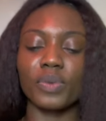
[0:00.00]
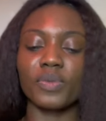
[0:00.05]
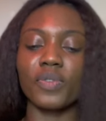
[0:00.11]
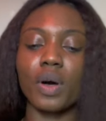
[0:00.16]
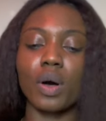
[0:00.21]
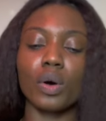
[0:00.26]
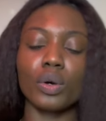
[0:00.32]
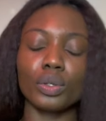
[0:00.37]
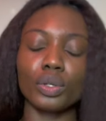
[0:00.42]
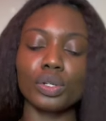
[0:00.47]
for
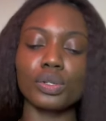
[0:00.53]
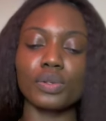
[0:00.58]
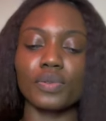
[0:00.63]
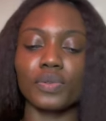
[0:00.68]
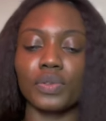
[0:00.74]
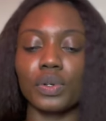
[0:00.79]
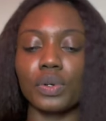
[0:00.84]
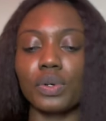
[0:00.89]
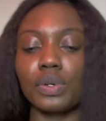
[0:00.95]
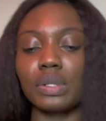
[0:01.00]
others
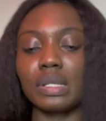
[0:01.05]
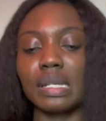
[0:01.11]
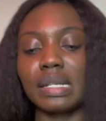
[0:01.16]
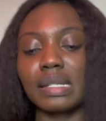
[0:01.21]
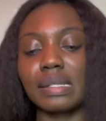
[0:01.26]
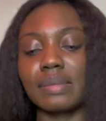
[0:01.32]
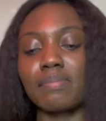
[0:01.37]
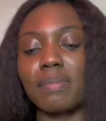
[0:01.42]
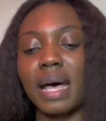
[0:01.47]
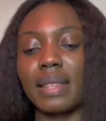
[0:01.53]
of you,
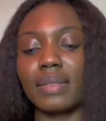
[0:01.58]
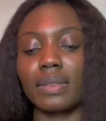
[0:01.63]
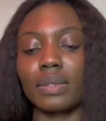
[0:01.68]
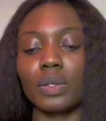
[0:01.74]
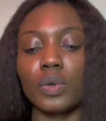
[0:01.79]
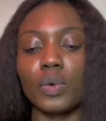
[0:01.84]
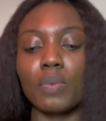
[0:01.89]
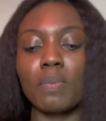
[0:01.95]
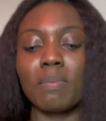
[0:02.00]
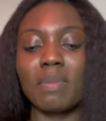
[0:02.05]
this month
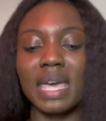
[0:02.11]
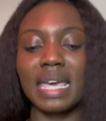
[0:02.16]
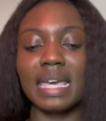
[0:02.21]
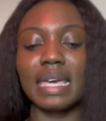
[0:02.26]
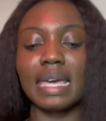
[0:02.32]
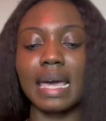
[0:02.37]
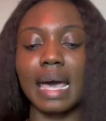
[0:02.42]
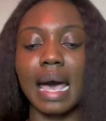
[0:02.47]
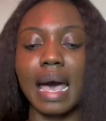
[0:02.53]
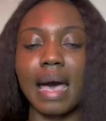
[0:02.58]
you
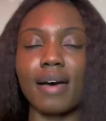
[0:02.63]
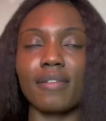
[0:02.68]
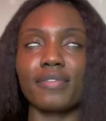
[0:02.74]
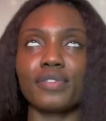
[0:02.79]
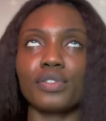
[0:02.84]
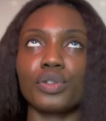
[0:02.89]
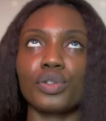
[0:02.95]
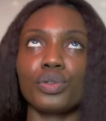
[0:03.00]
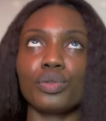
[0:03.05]
may have